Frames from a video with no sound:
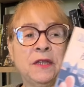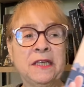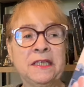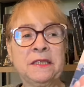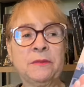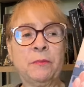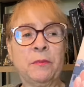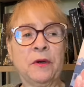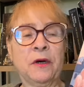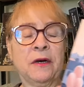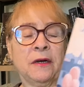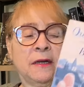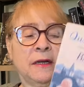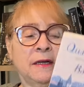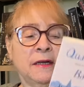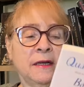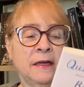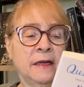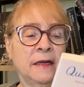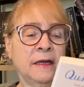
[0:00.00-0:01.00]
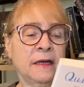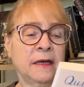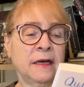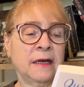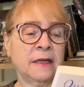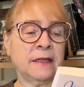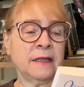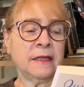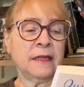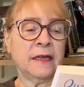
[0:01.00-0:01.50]
this book
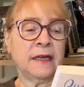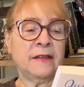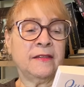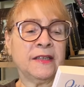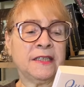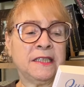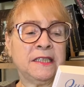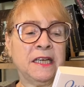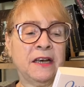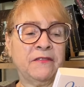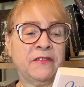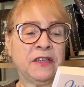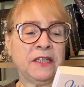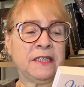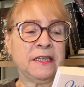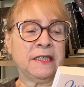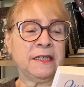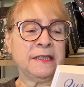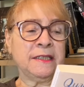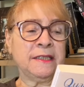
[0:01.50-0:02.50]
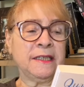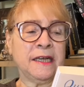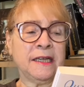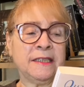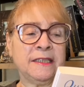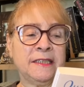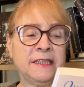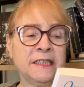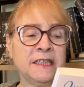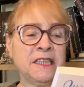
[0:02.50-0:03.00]
in the 70s.
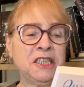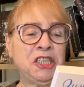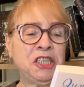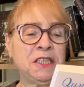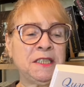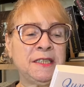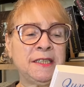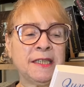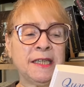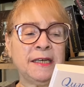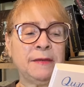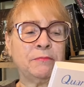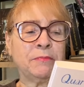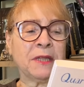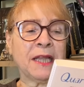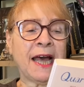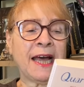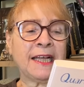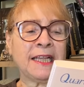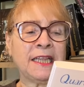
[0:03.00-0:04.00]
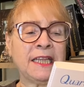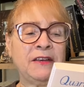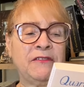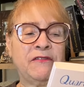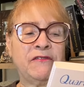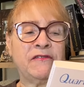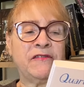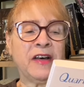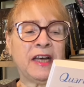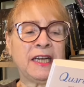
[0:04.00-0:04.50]
It's deliciously, blackly
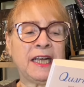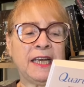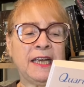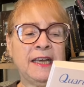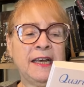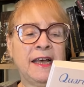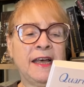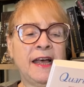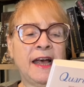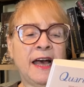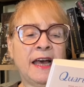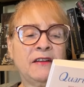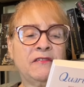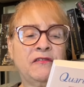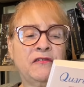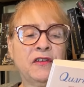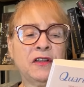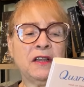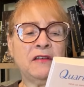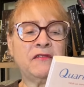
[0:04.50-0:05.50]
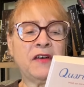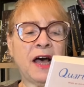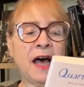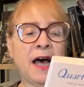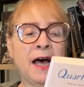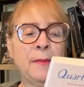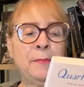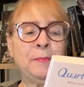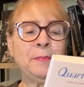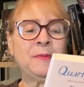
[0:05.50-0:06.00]
funny and full of
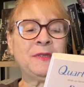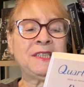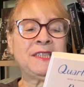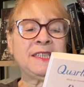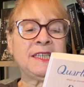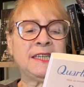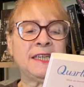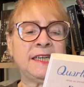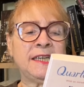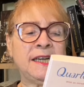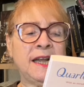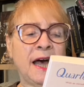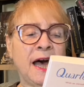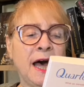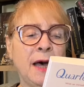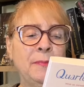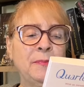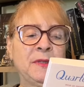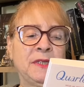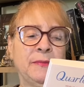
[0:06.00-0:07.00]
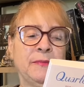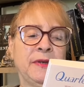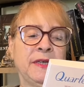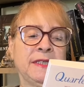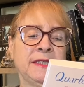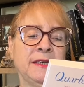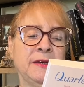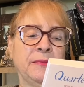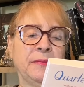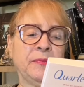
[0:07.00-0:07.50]
obstinate
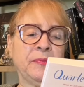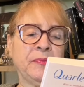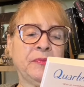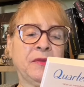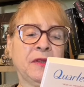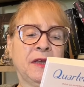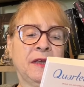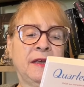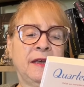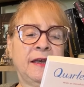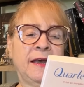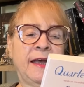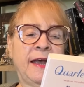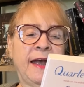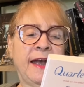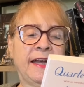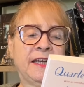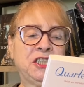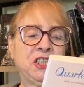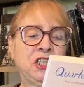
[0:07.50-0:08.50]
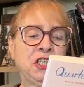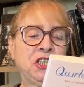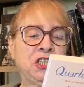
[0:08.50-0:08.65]
optimism. And